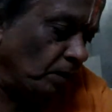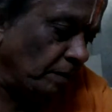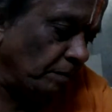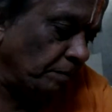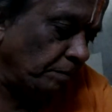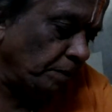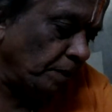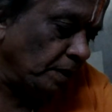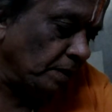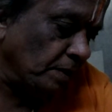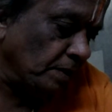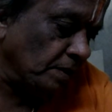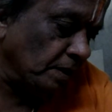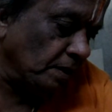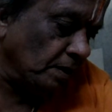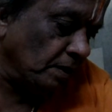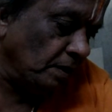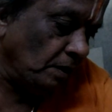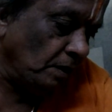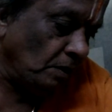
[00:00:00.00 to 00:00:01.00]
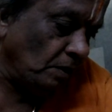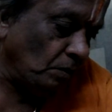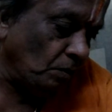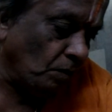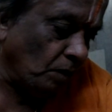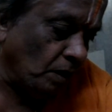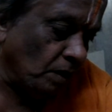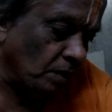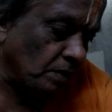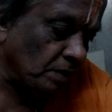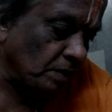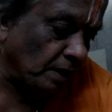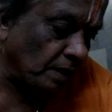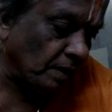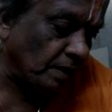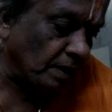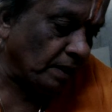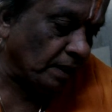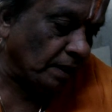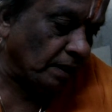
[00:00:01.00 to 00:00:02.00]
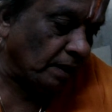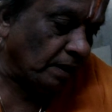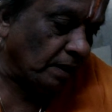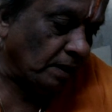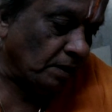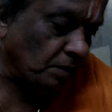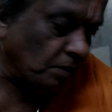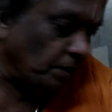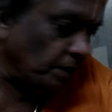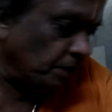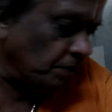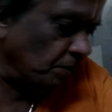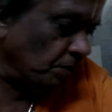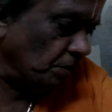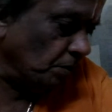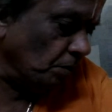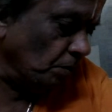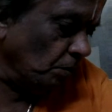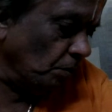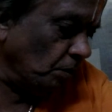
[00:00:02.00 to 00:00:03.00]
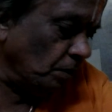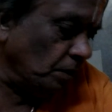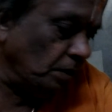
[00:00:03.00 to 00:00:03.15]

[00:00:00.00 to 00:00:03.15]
person wants another to execute